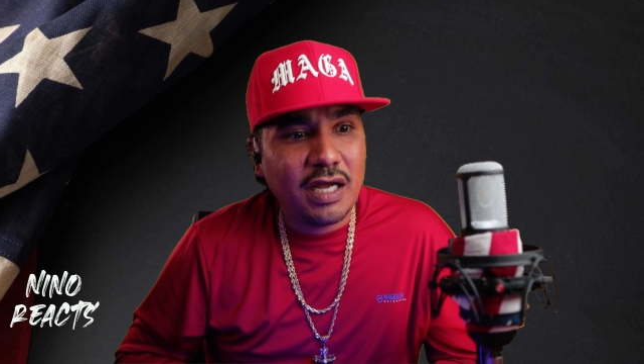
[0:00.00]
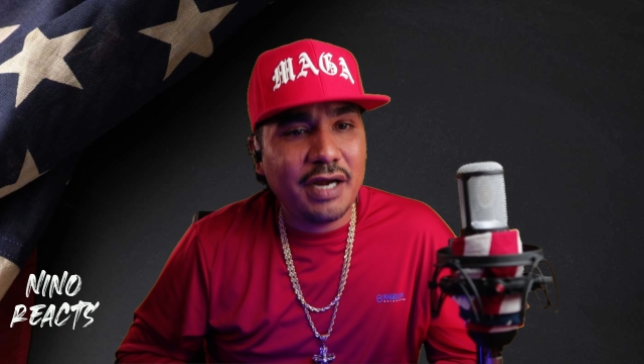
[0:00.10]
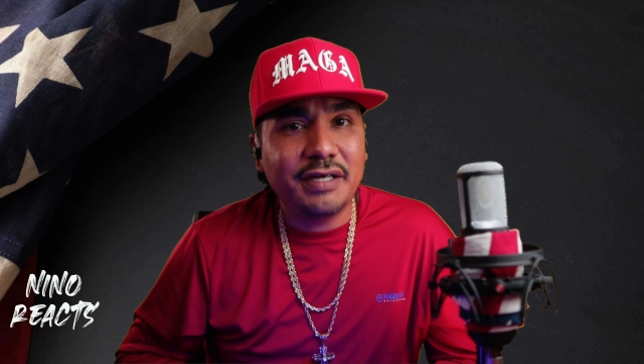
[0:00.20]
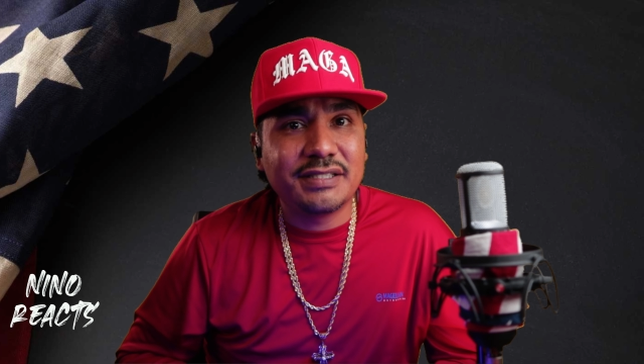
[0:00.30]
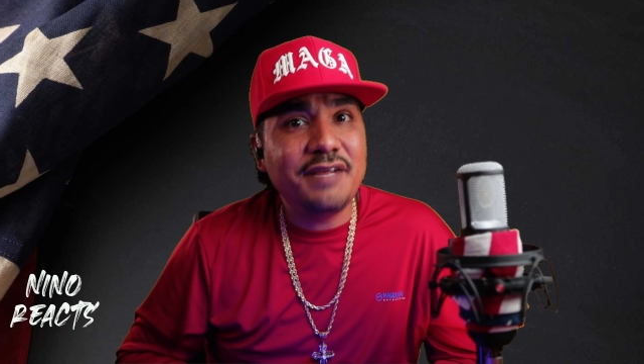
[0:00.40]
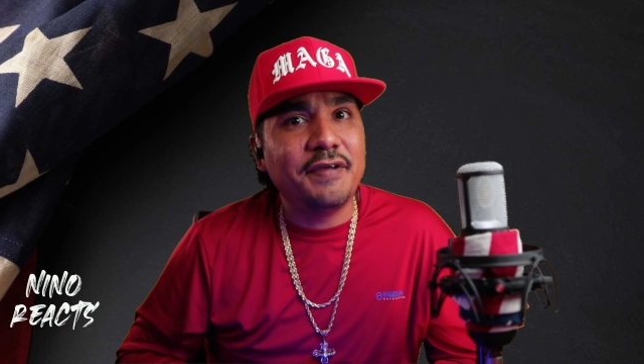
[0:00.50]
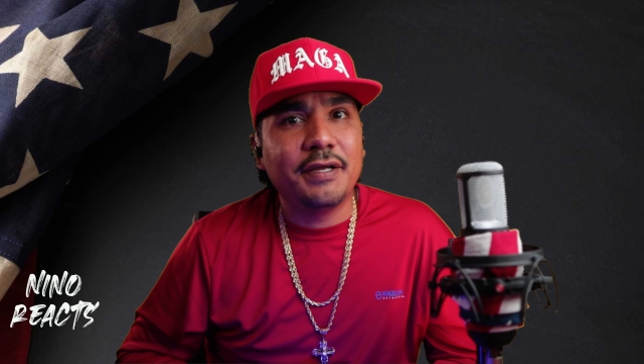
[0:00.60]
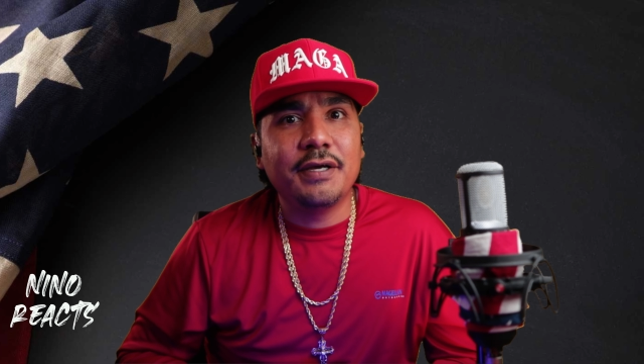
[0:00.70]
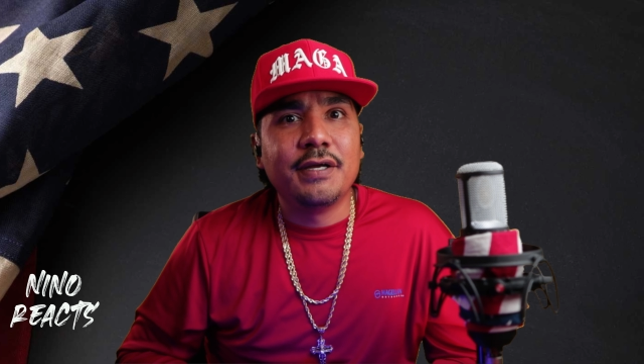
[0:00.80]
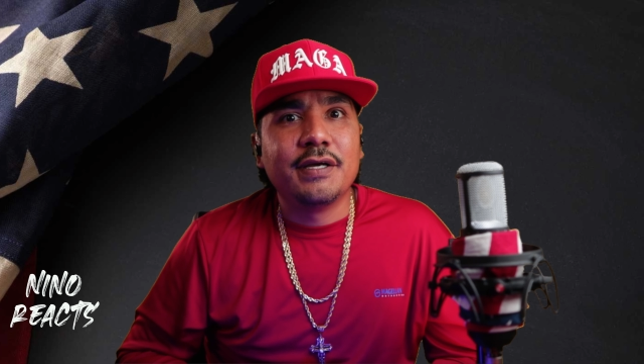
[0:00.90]
Kind of
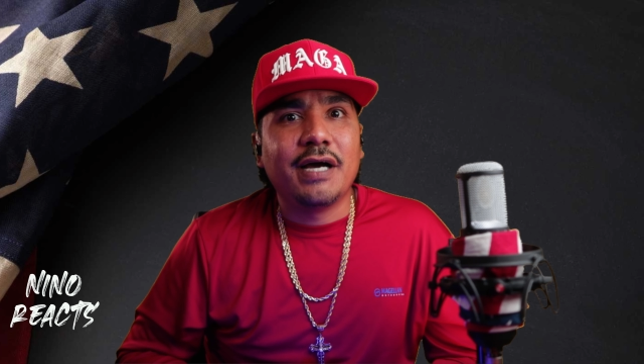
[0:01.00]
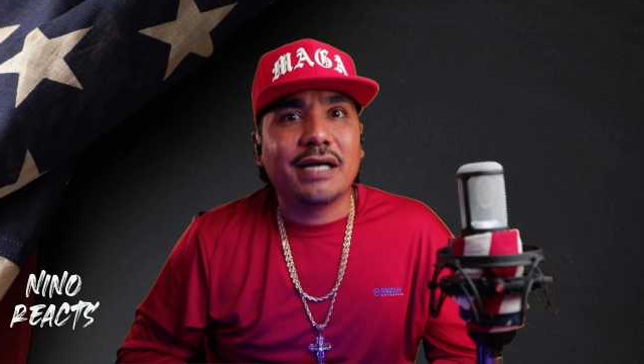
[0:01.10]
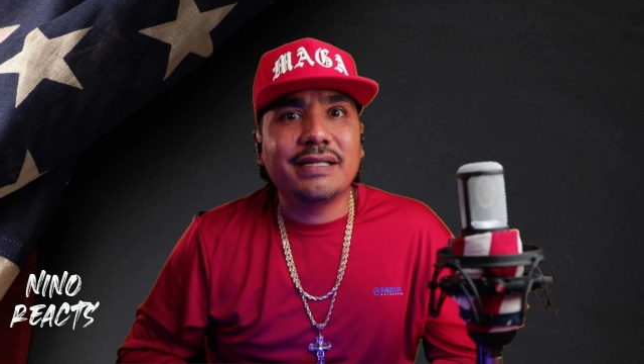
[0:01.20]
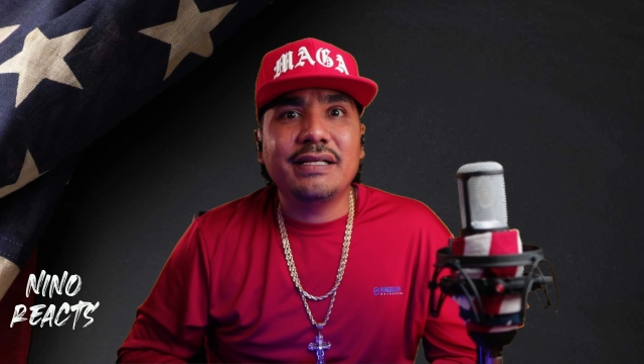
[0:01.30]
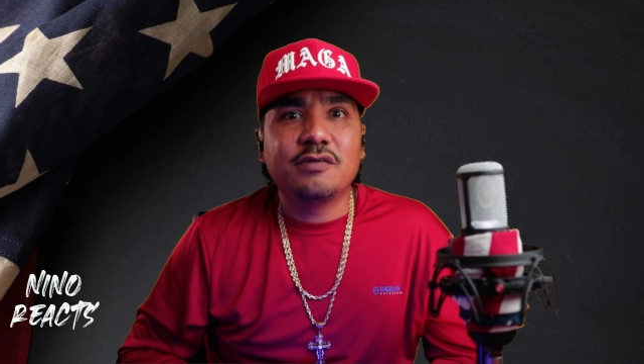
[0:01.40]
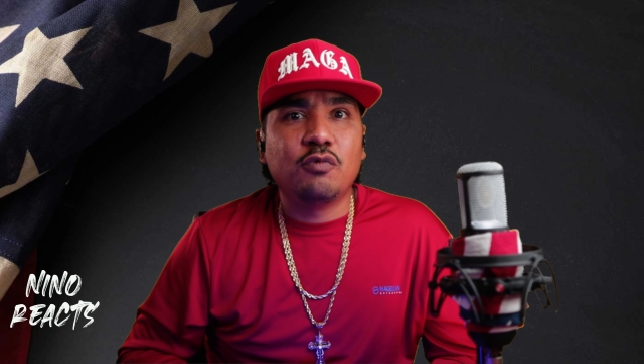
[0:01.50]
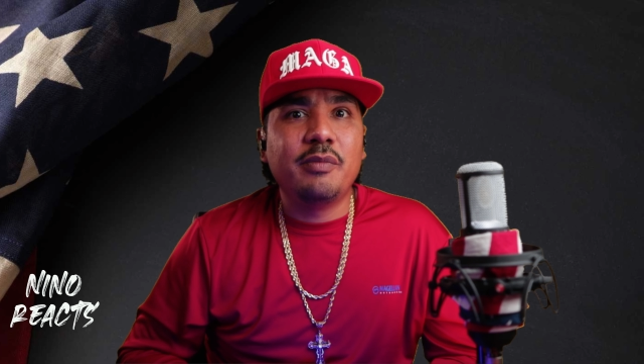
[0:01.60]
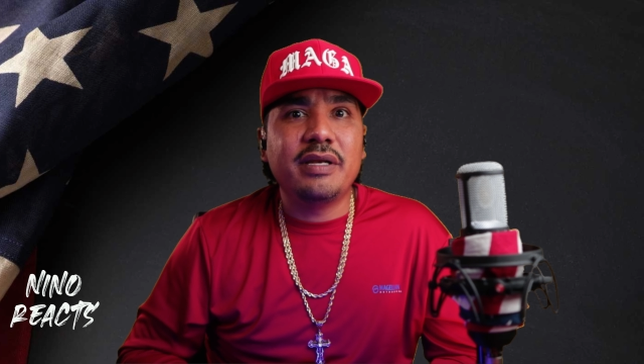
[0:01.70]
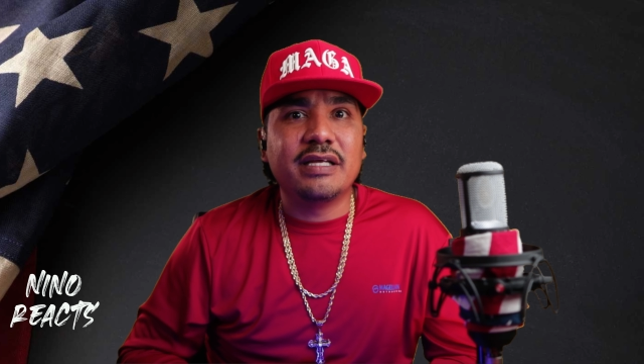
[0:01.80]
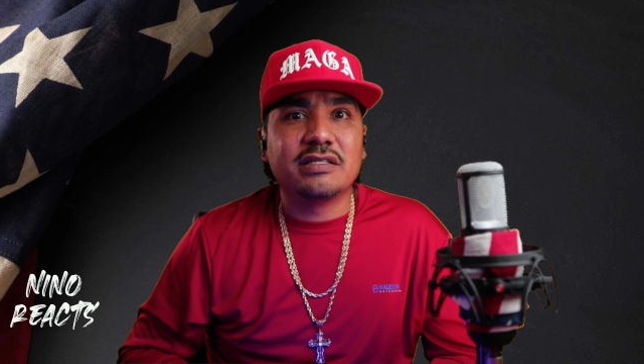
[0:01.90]
deceiving. I think this
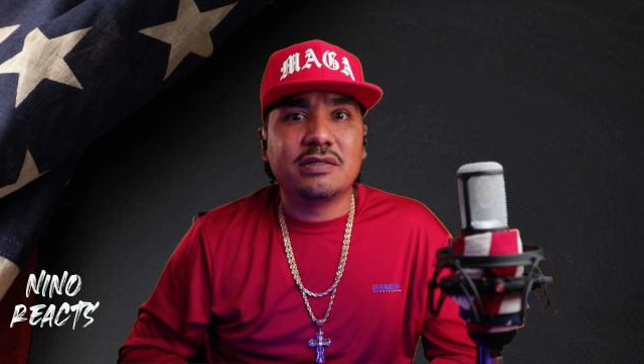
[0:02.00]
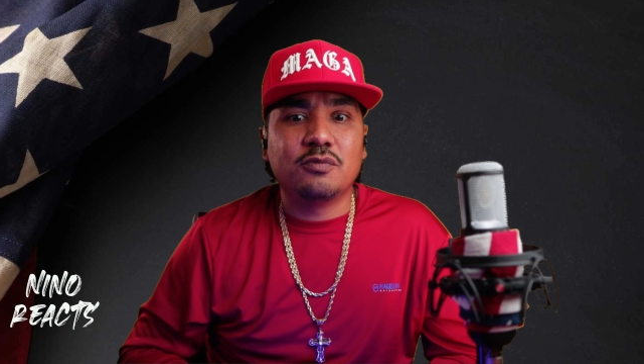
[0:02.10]
woman